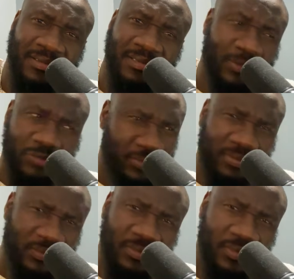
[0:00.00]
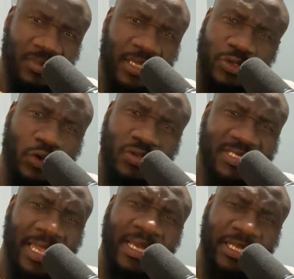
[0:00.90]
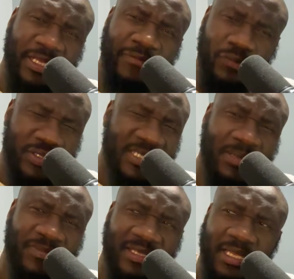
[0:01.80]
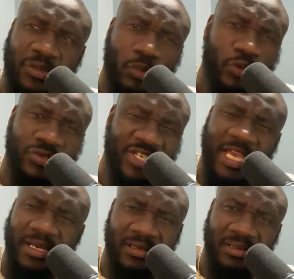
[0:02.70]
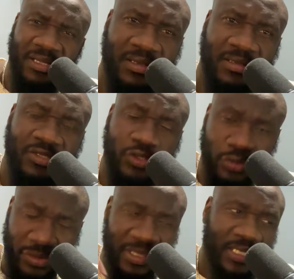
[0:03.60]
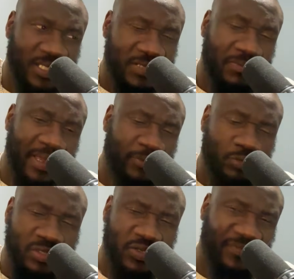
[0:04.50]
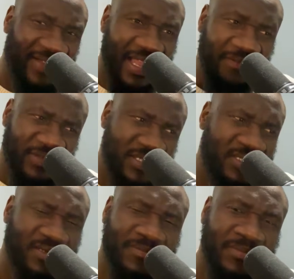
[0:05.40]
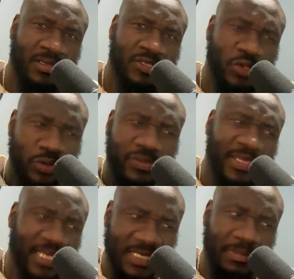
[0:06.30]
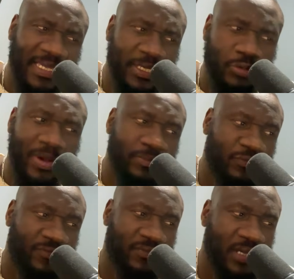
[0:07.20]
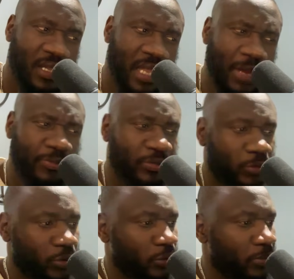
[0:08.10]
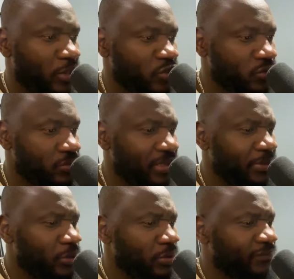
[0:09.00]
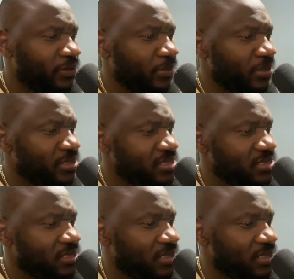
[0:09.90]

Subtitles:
And you can't say anything. If you say something, they'll throw you in jail. Do you think this man will survive this? Do you think he's making the right move? I really want to know about you. Let me know how you feel about this.